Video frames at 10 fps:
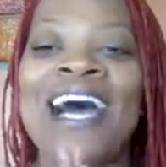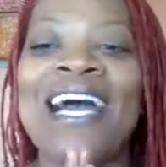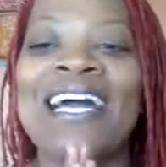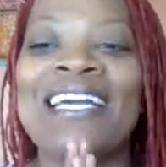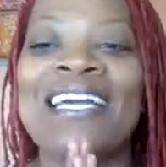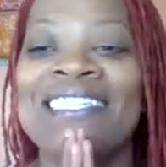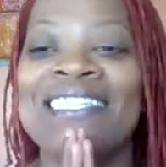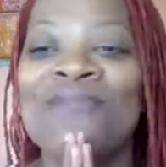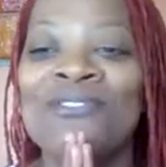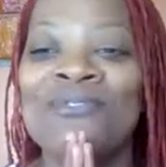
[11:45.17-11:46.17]
I
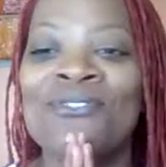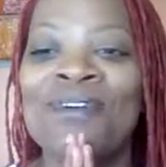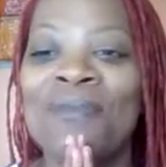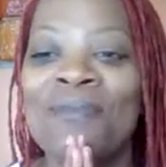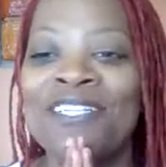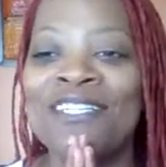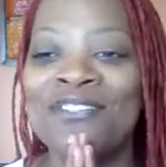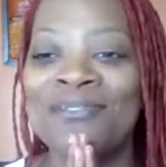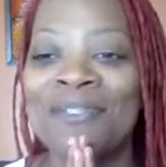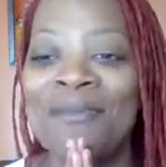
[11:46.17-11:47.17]
love you so
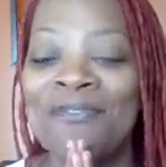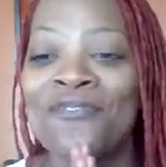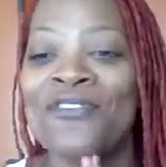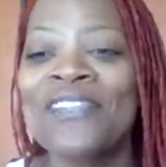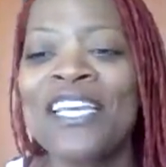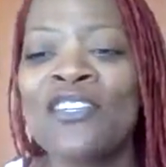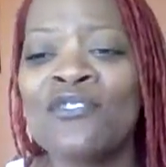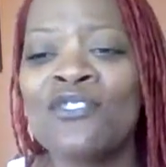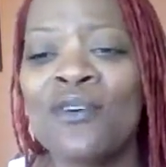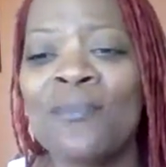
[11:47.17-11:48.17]
much. Truly happy for you.
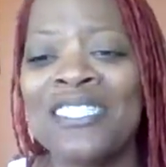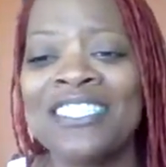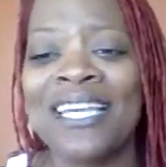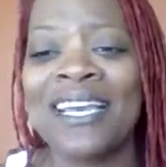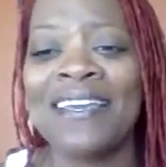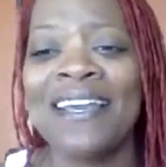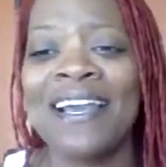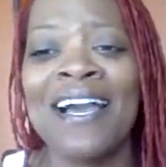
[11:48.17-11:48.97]
Thank you so much, Jackie.